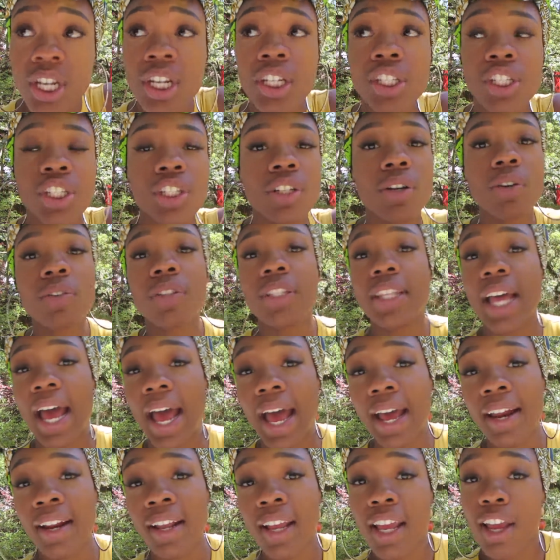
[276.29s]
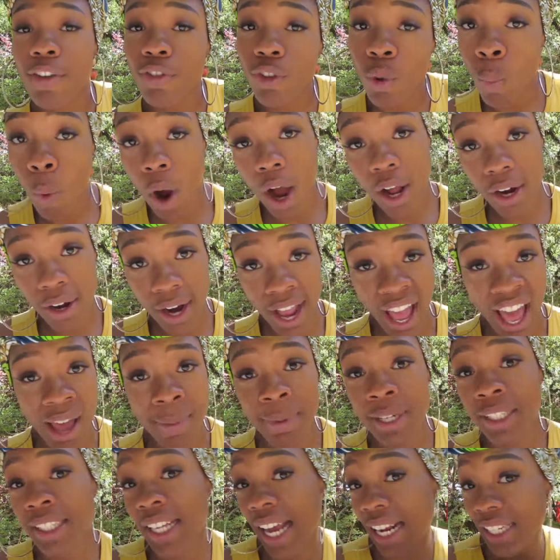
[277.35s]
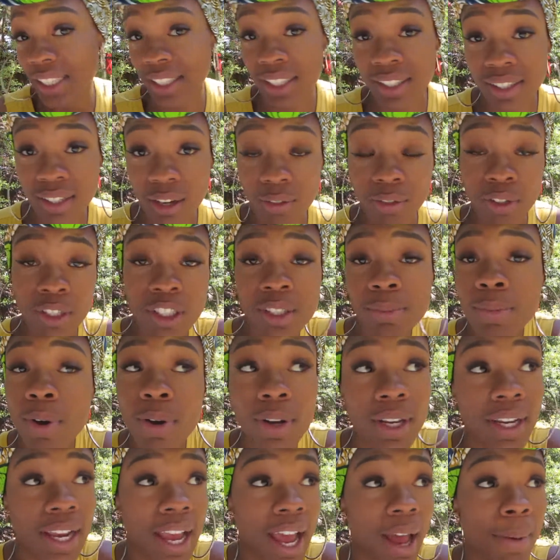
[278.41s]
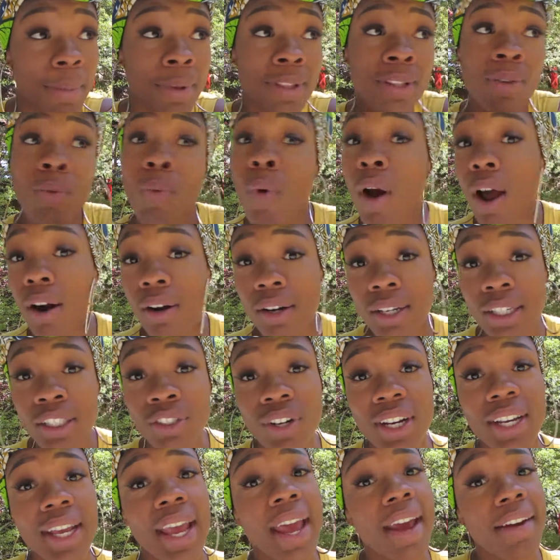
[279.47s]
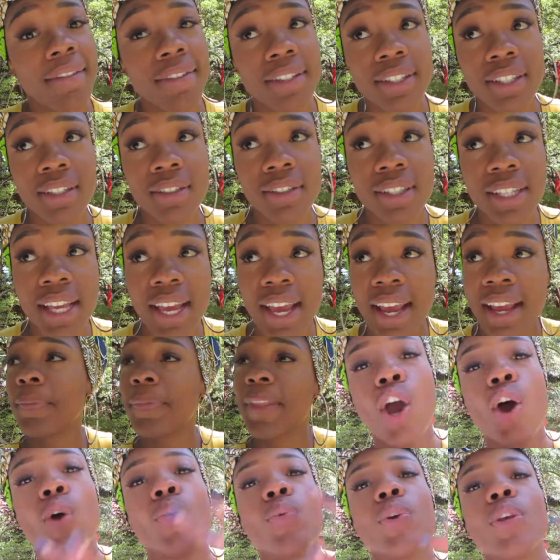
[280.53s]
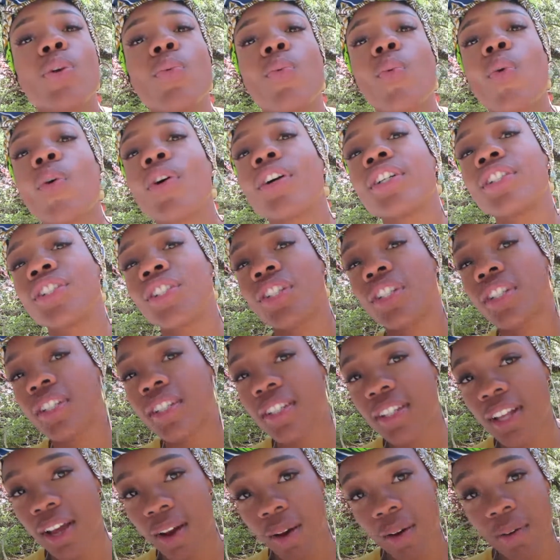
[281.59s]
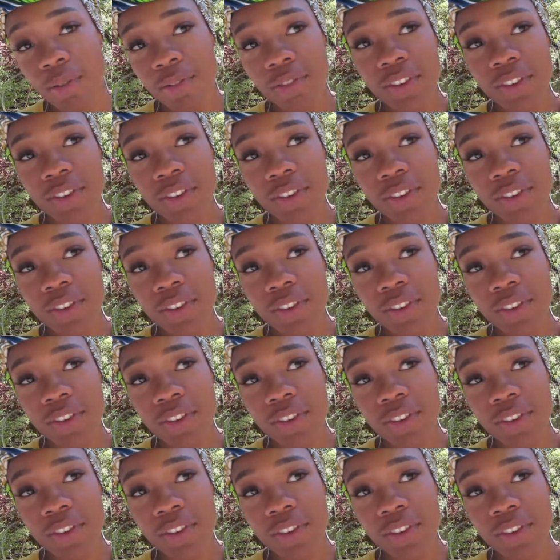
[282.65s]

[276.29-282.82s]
she knows that if the water habit attaches itself to the smoking habit, then water will get drank every single day. Reward yourself.